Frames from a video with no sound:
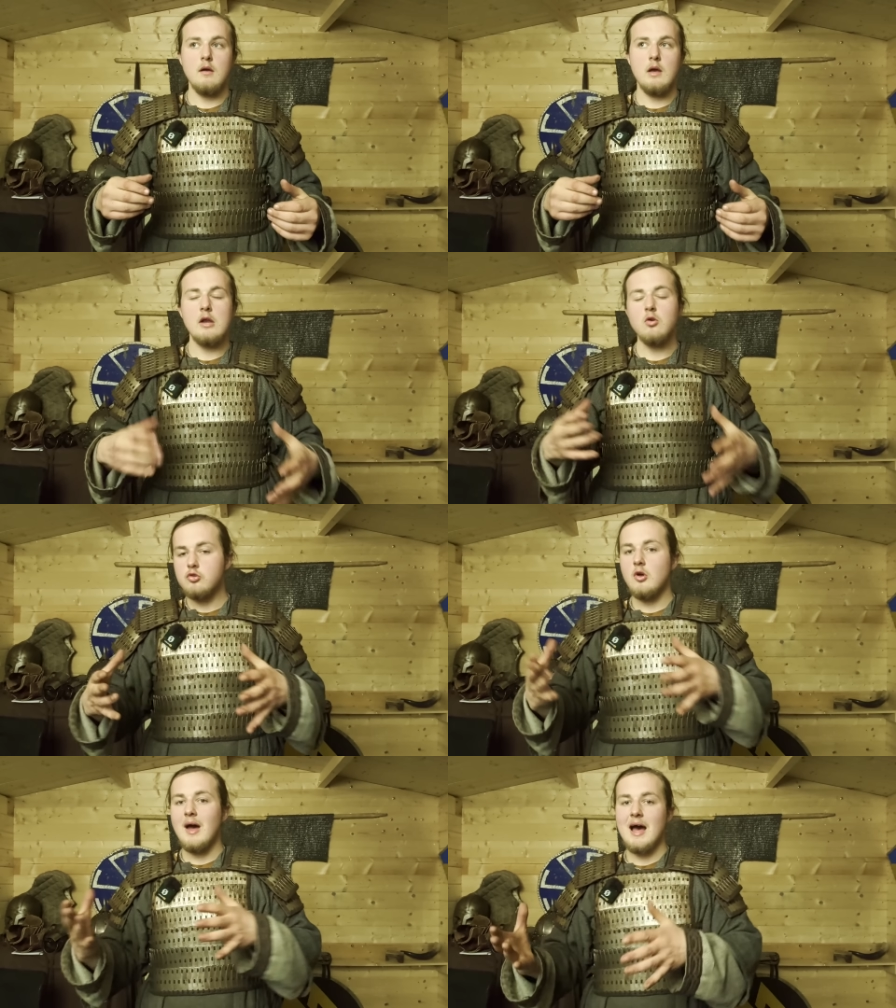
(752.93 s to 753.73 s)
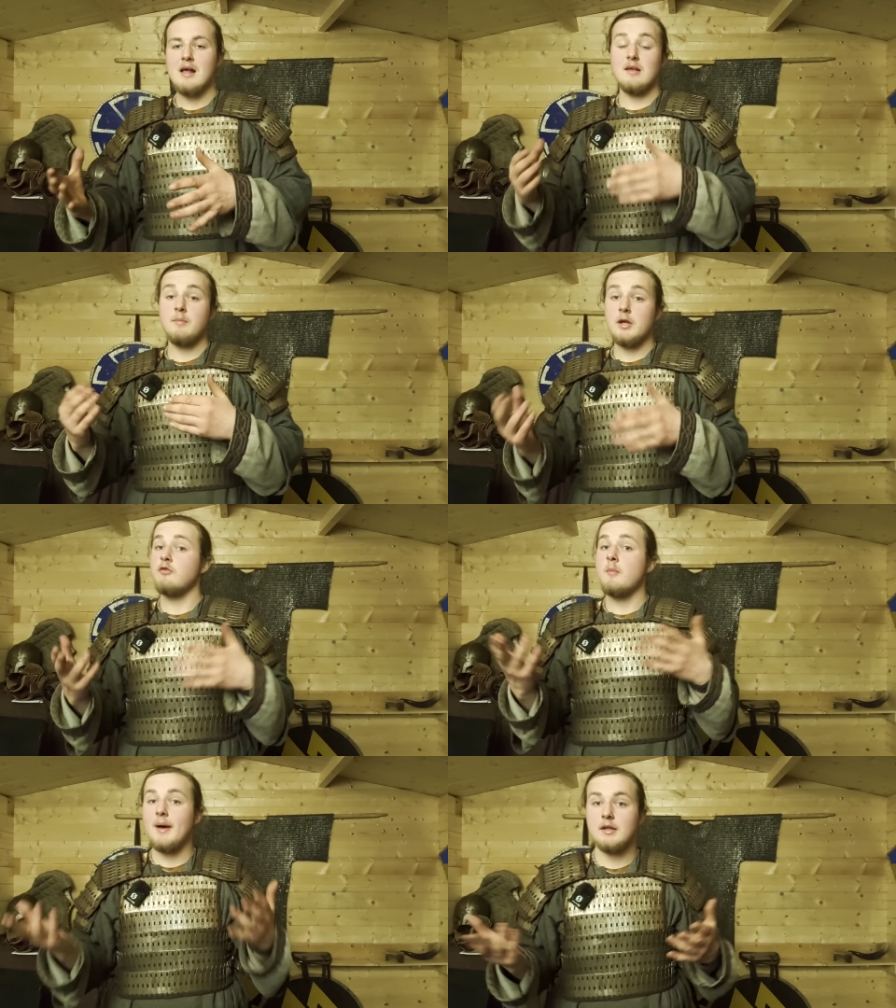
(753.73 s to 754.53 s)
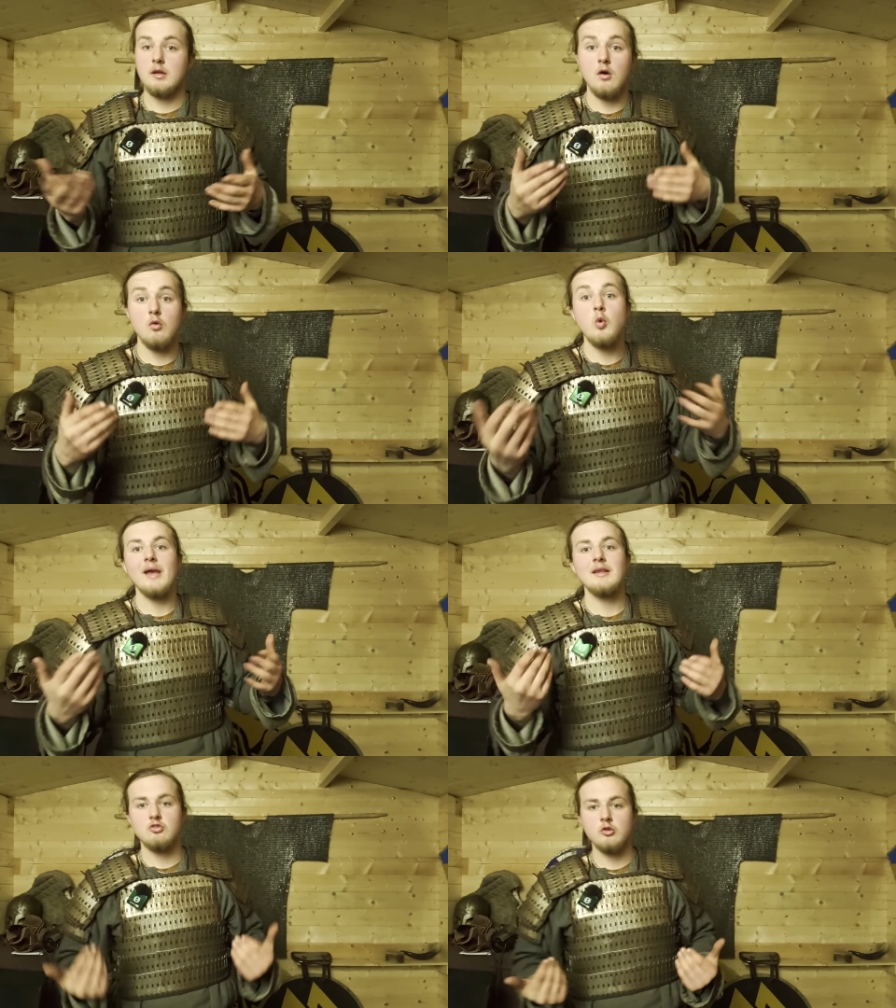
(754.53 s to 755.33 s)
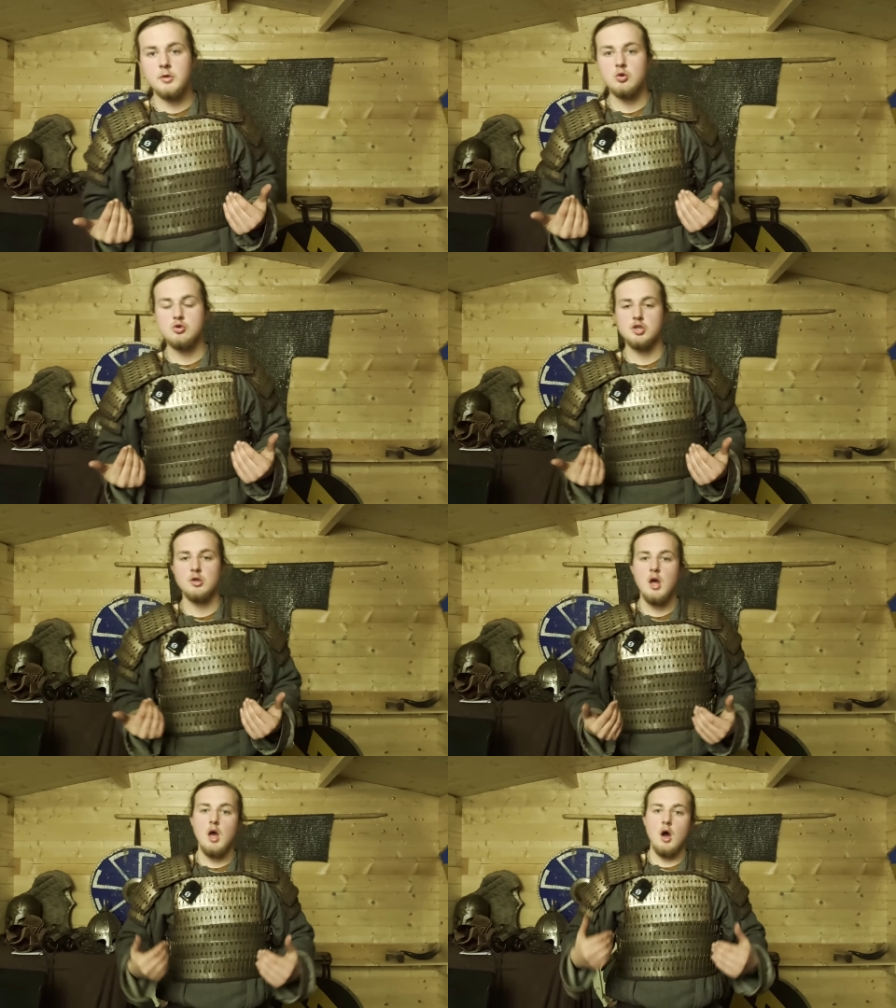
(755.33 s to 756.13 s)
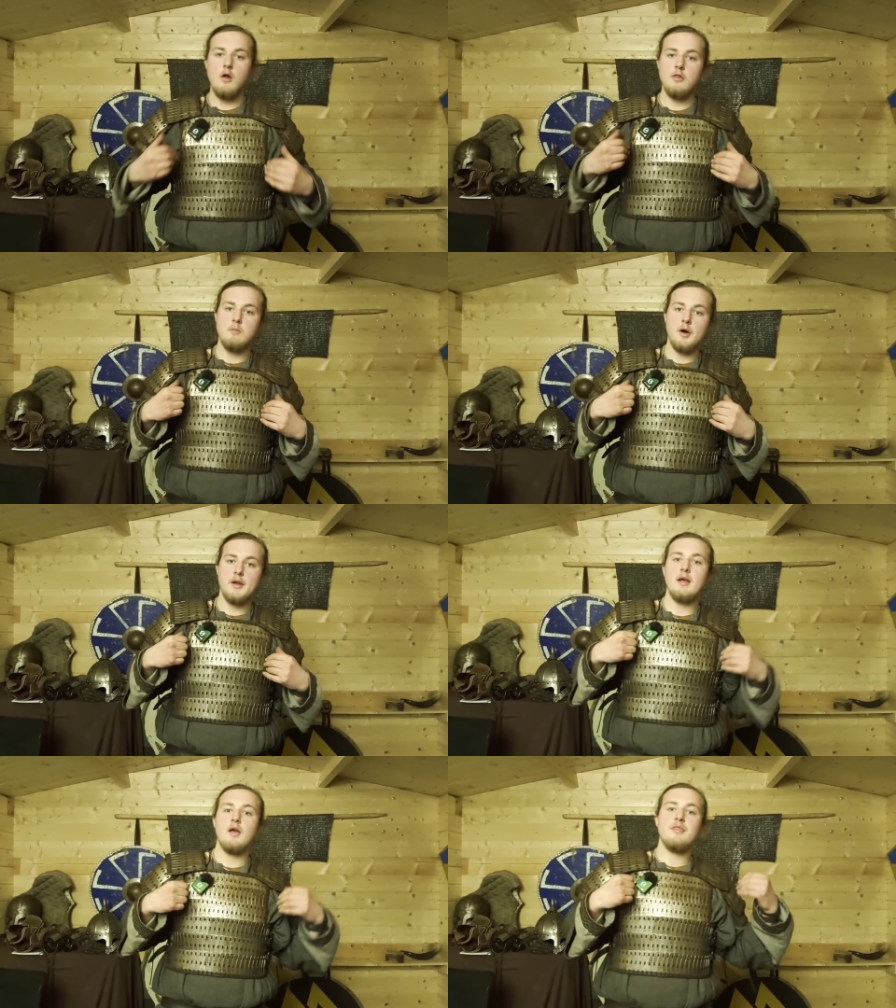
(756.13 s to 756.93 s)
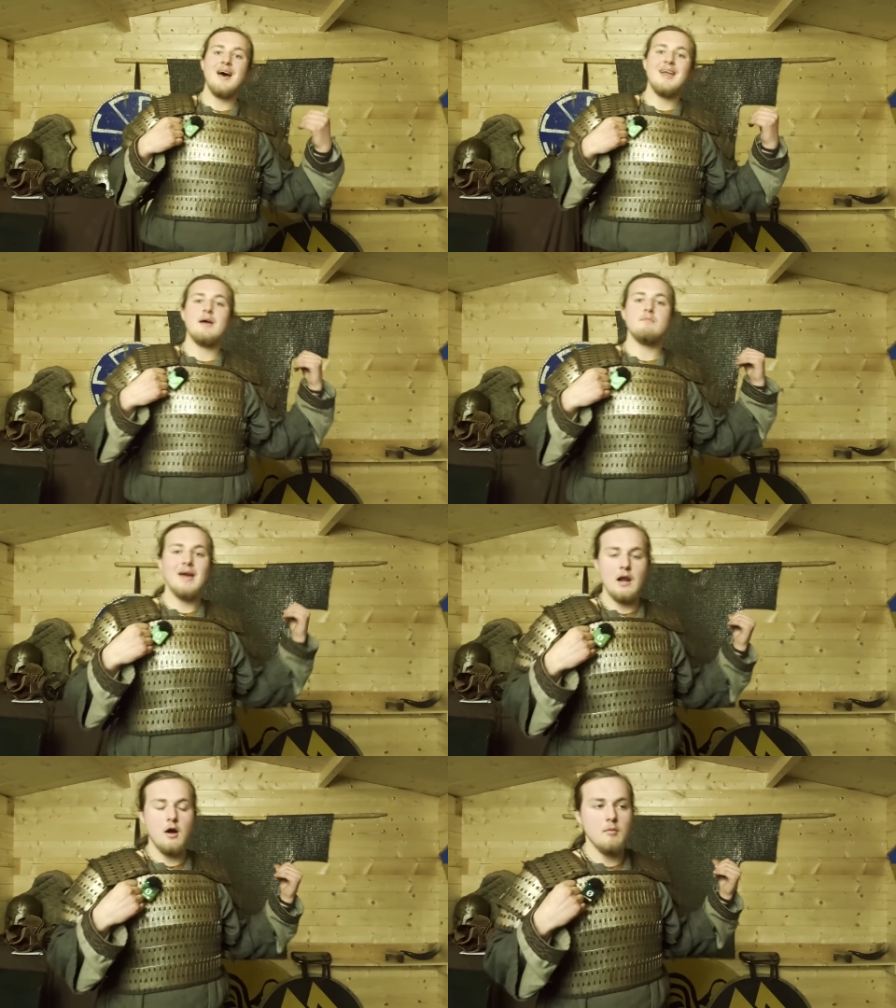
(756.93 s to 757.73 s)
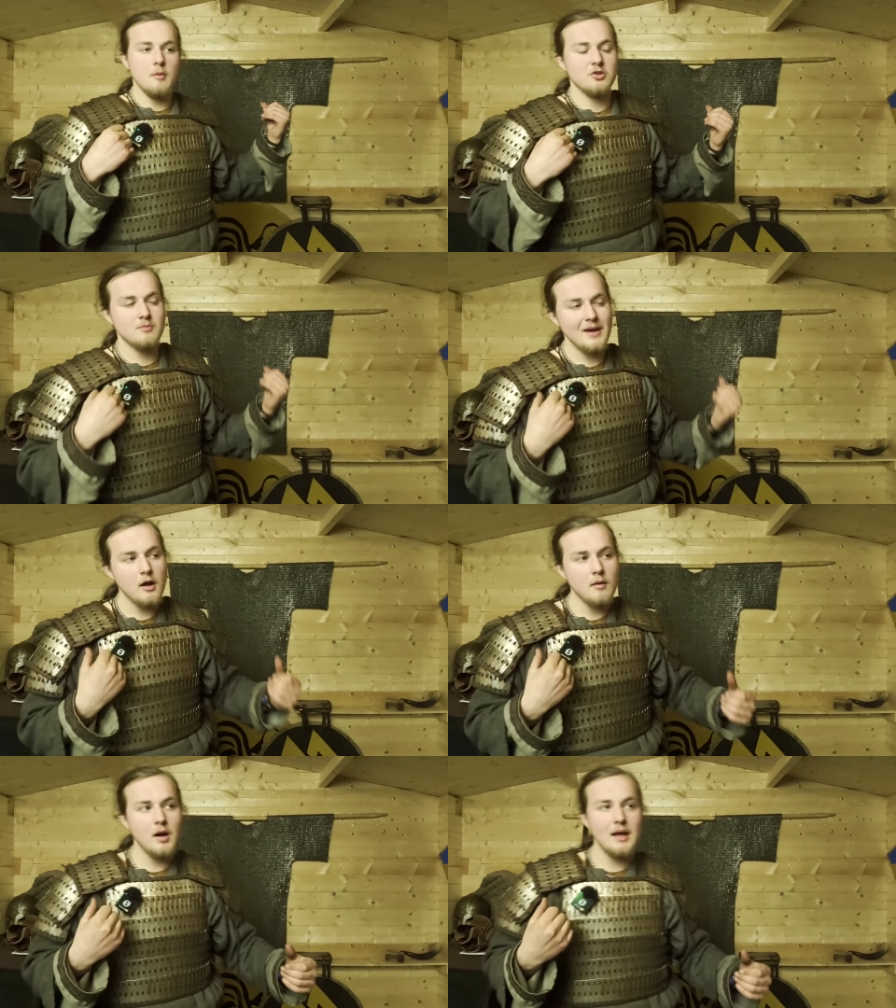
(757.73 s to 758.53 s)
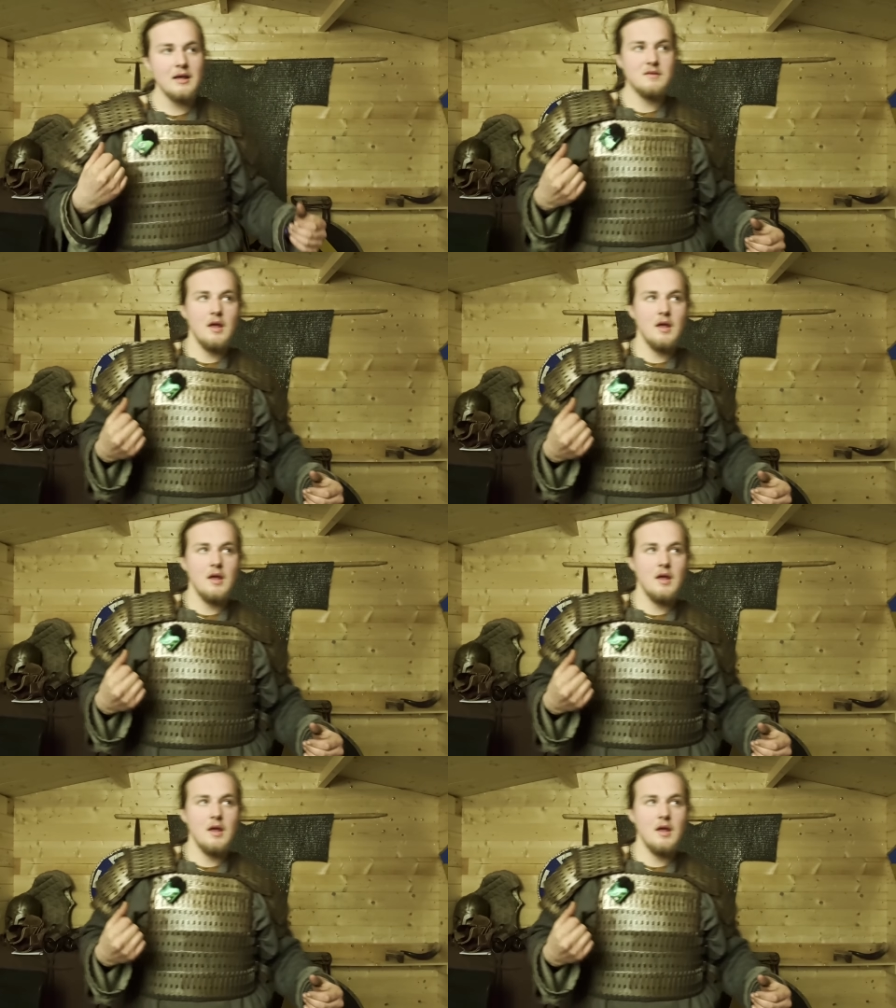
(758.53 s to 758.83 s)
It also has a bit of a better weight distribution on the body than mail armor, because mail armor is